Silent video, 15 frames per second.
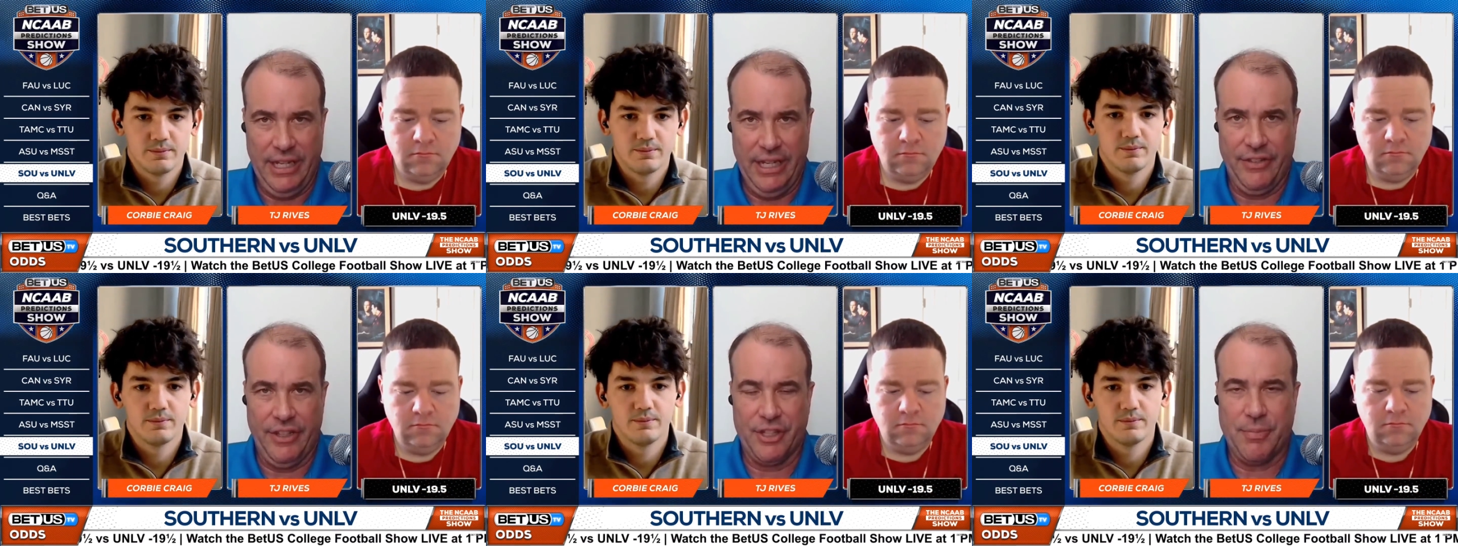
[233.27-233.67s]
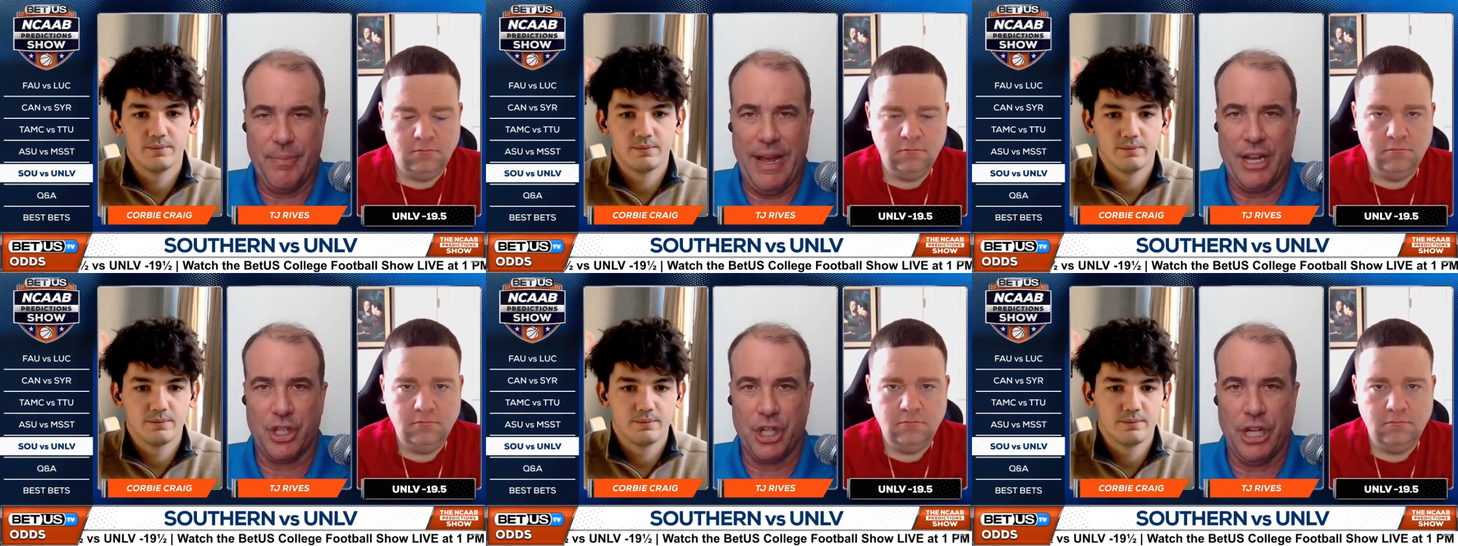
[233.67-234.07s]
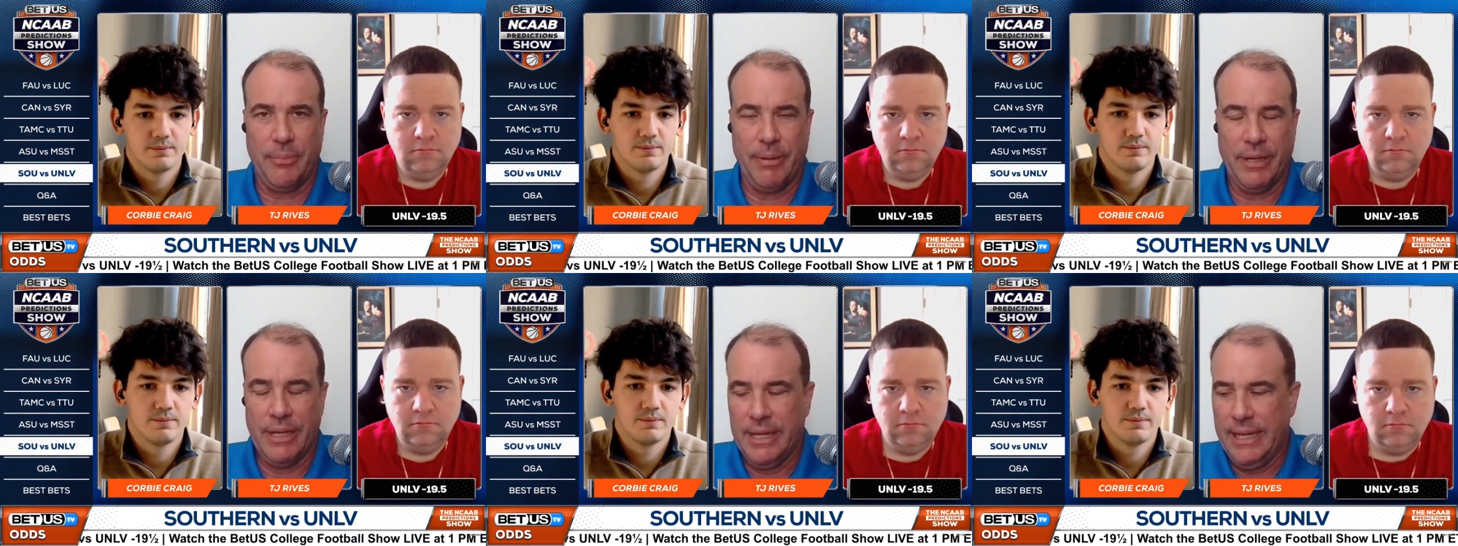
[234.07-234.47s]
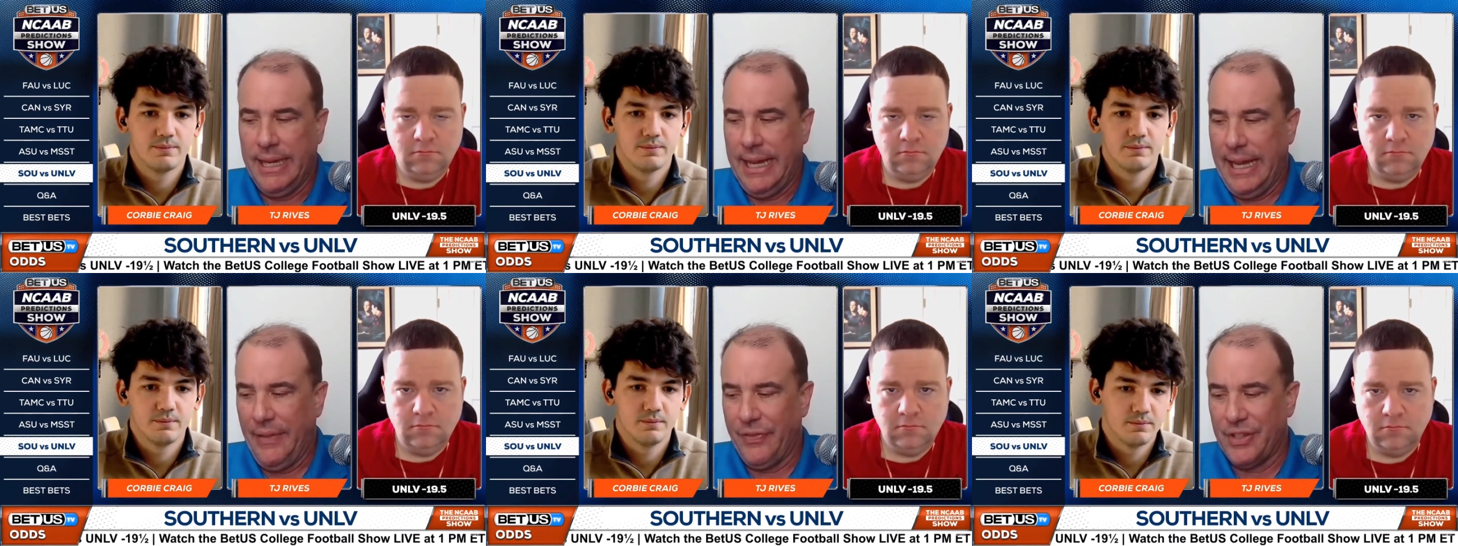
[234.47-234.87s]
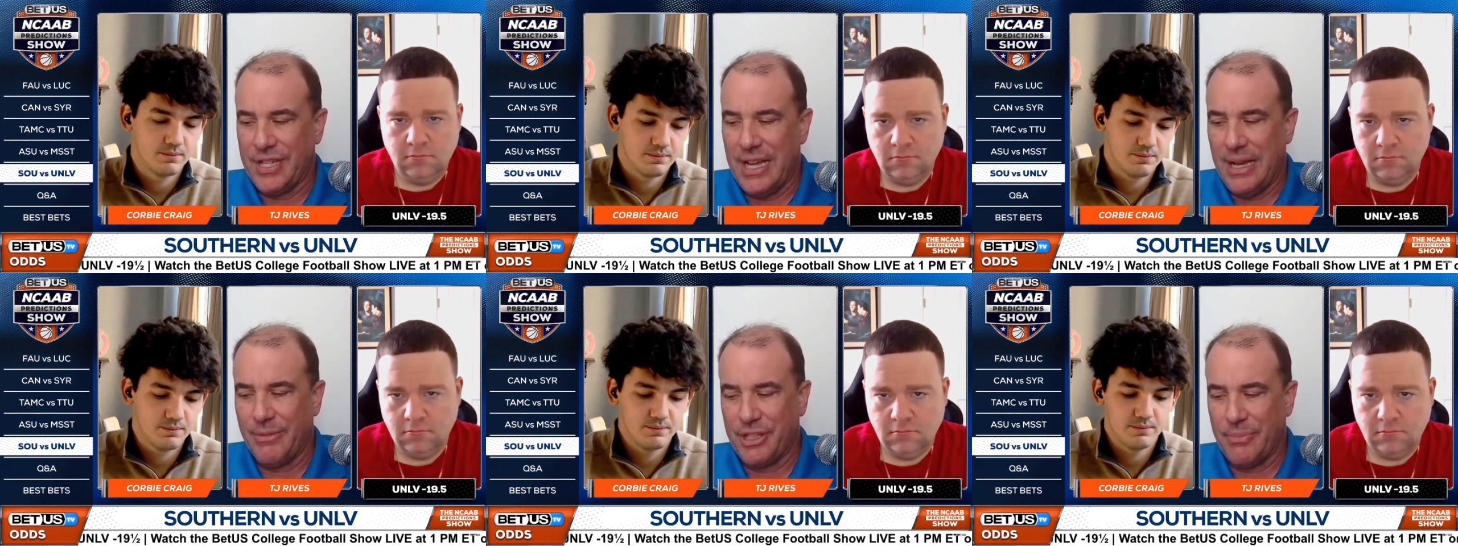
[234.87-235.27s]
Speaker 1: in this matchup at the
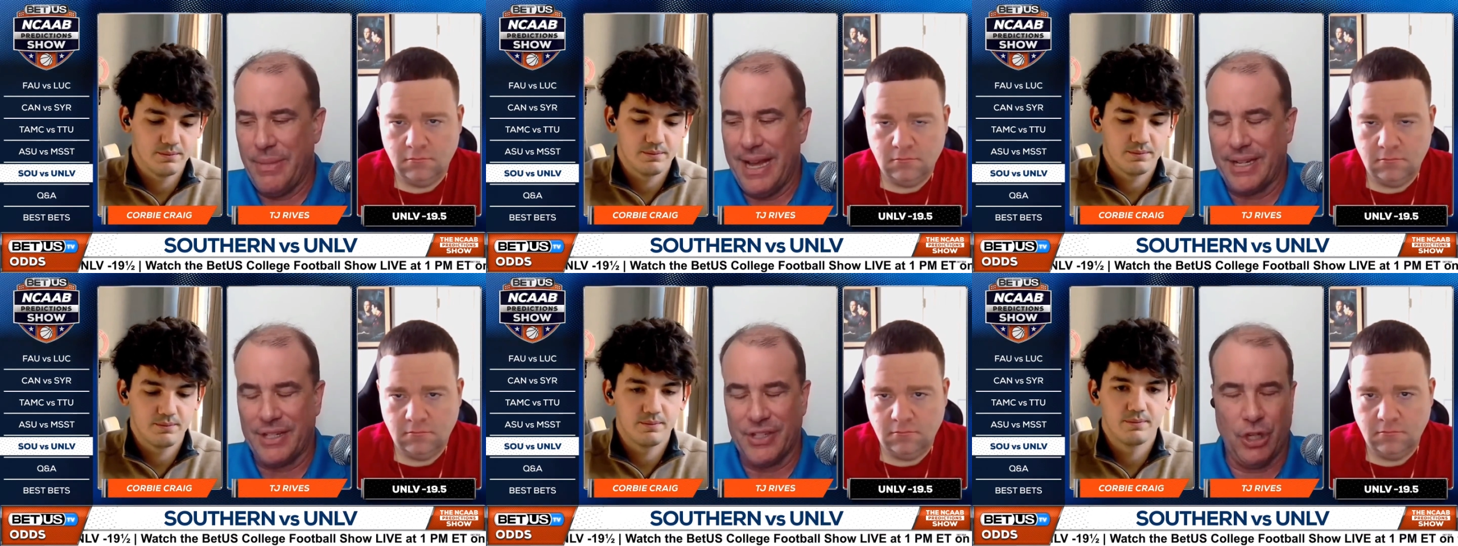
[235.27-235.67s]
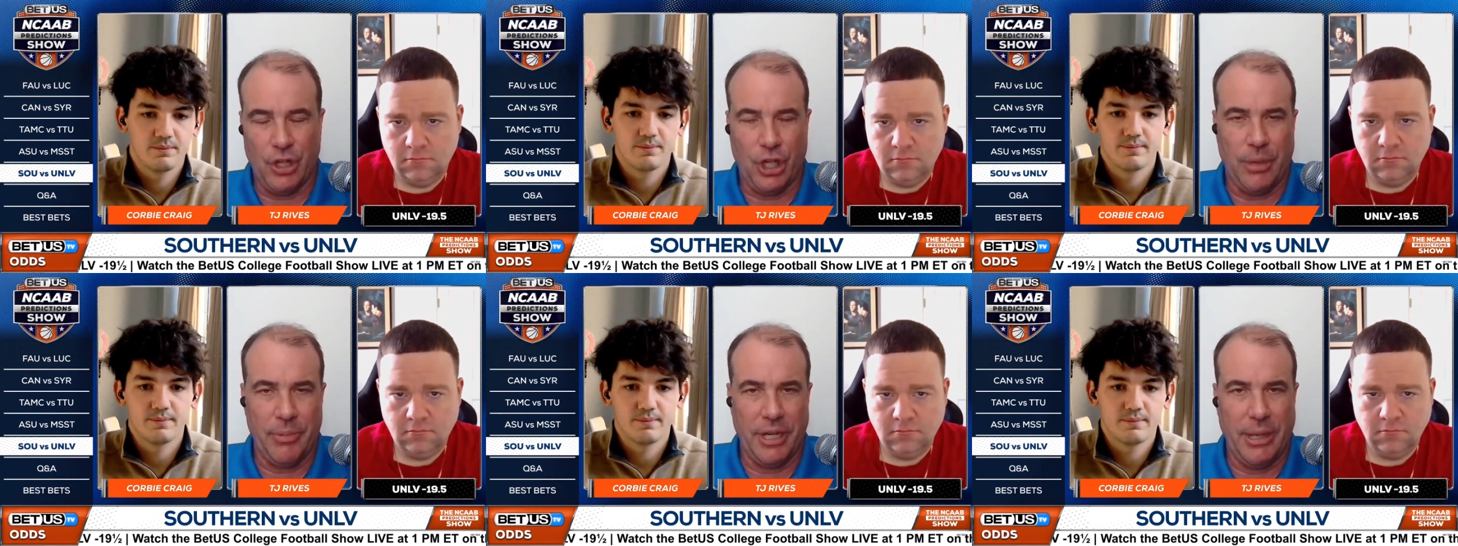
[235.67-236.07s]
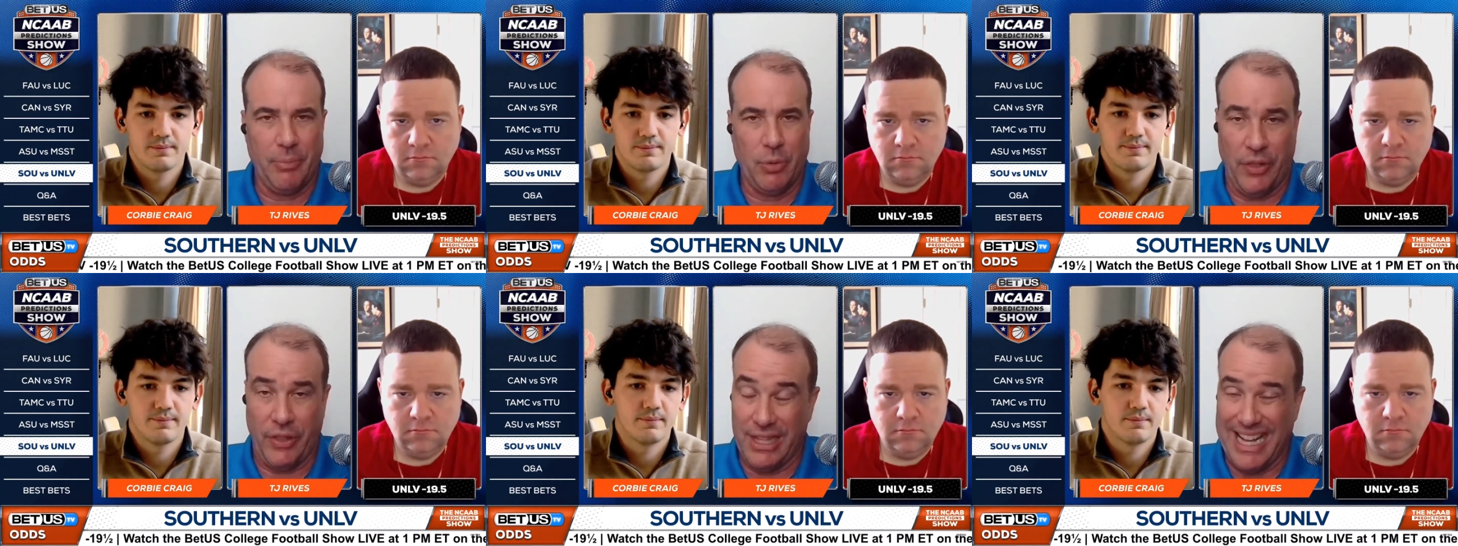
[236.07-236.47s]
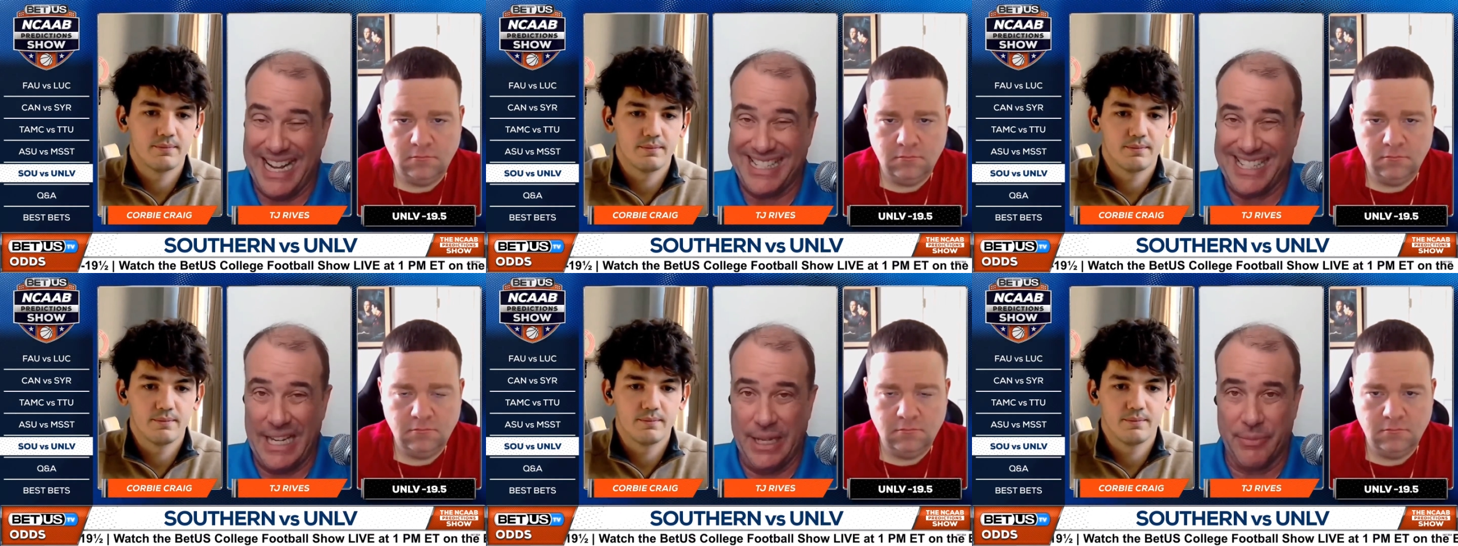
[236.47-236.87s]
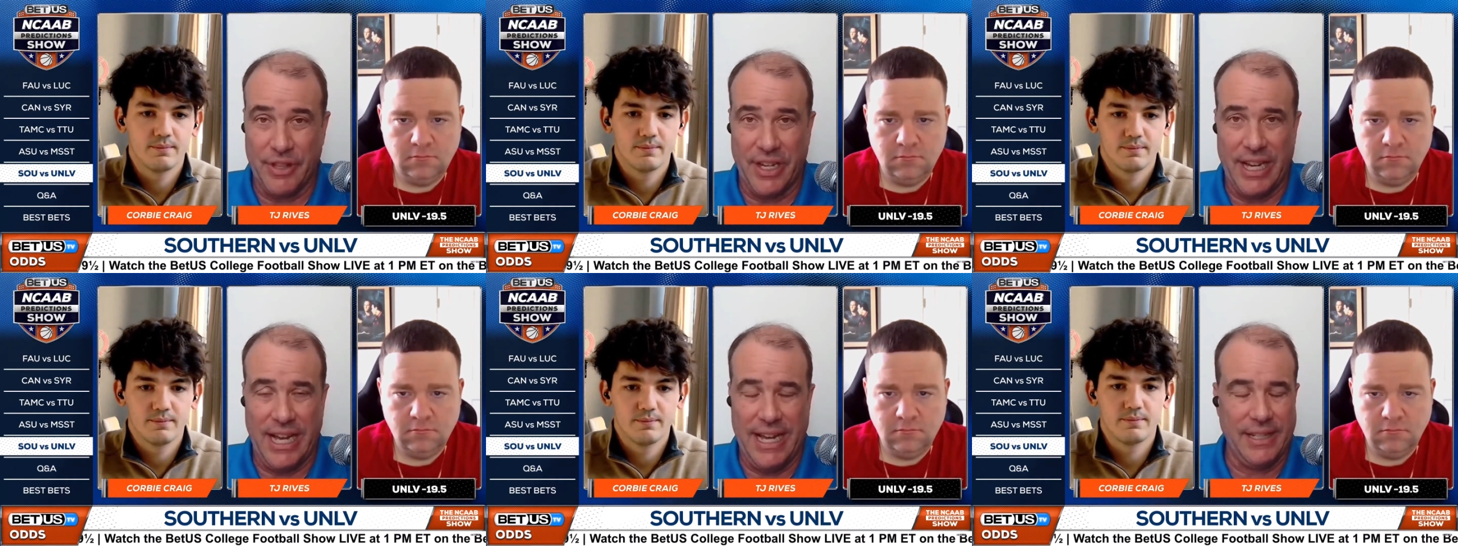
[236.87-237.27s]
Thomas and Mack Center coming up, one of the last games
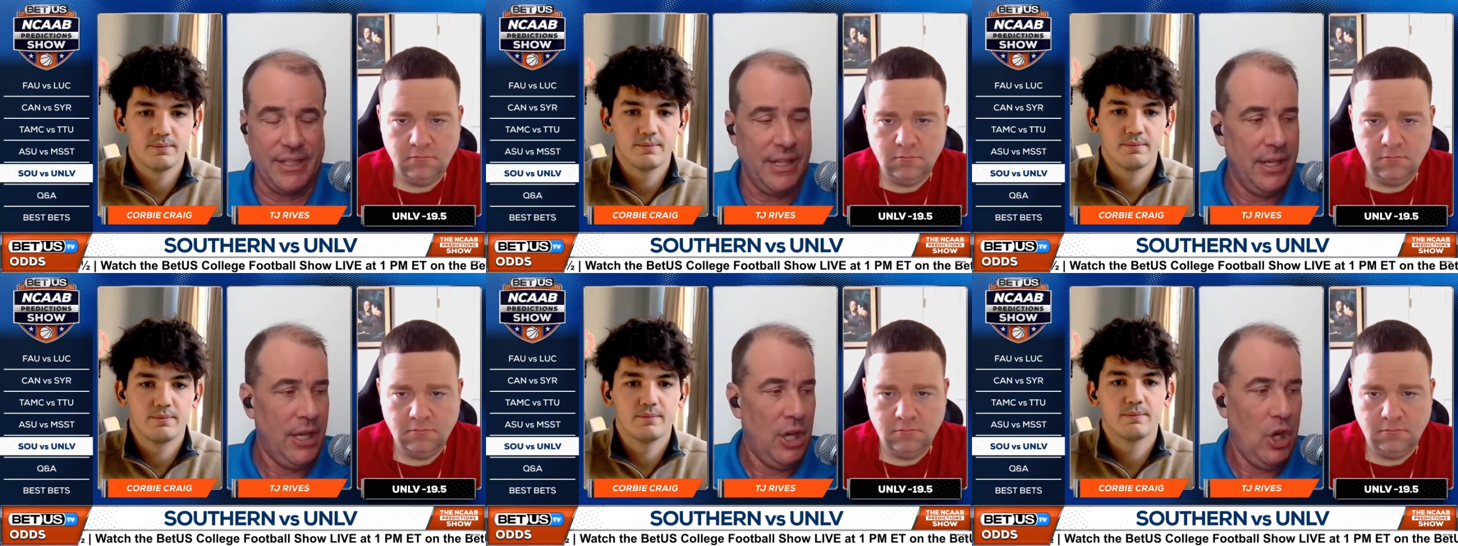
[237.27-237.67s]
of the night